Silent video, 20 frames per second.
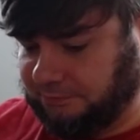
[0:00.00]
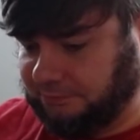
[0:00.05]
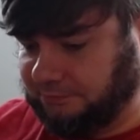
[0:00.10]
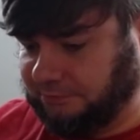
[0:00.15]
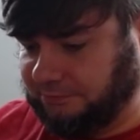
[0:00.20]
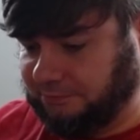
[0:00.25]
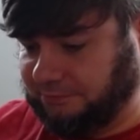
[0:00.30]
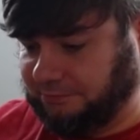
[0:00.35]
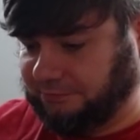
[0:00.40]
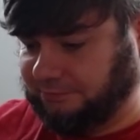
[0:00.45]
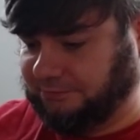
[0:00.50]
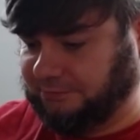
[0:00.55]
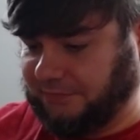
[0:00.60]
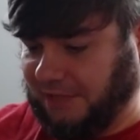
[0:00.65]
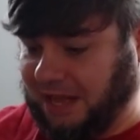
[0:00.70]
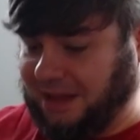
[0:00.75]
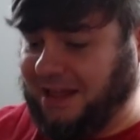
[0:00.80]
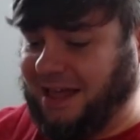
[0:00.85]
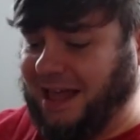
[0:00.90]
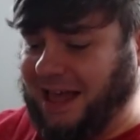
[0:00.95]
attack?
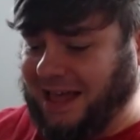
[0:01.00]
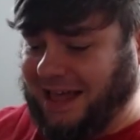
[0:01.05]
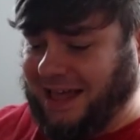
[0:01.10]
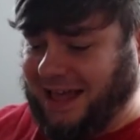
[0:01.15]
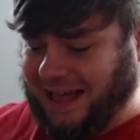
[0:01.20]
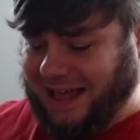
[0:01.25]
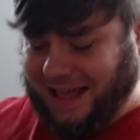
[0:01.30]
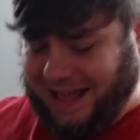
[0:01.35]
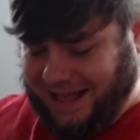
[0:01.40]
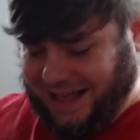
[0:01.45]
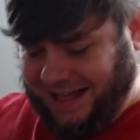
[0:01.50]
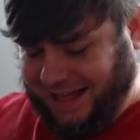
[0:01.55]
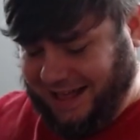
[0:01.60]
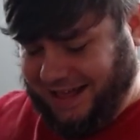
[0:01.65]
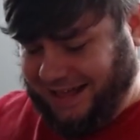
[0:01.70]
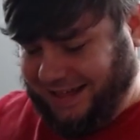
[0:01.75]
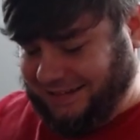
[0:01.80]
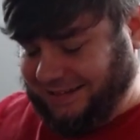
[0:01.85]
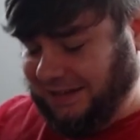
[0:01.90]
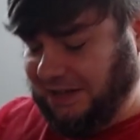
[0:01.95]
This is
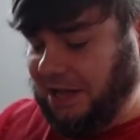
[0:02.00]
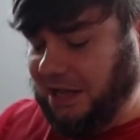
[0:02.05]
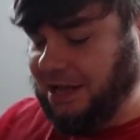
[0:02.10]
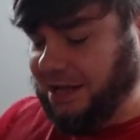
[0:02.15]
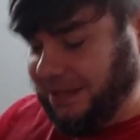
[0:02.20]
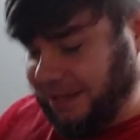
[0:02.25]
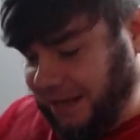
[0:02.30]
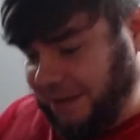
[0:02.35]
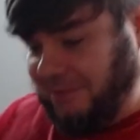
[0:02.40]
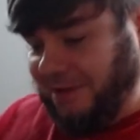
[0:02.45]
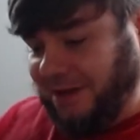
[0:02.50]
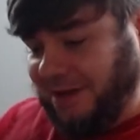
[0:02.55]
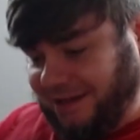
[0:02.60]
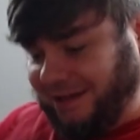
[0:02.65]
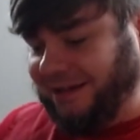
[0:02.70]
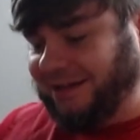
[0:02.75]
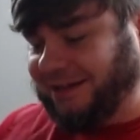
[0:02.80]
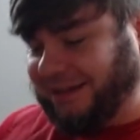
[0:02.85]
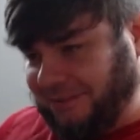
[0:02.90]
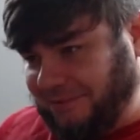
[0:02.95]
five. You just come on,
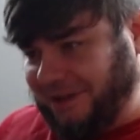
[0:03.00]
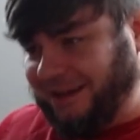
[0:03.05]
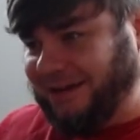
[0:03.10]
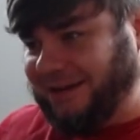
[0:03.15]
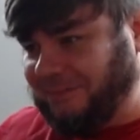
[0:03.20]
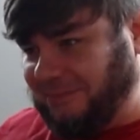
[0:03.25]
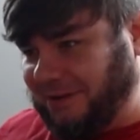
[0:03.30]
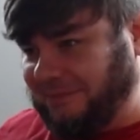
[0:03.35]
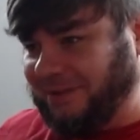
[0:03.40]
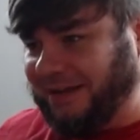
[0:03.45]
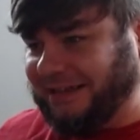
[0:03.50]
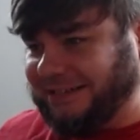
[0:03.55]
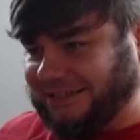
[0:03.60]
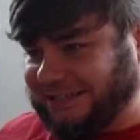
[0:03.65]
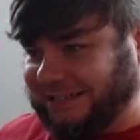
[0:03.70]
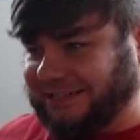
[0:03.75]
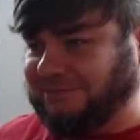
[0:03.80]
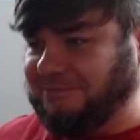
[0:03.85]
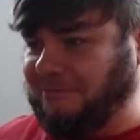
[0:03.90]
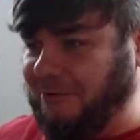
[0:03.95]
come on! Yeah. I make
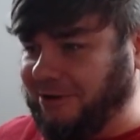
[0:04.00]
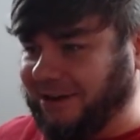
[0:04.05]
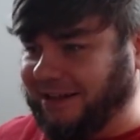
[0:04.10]
6 more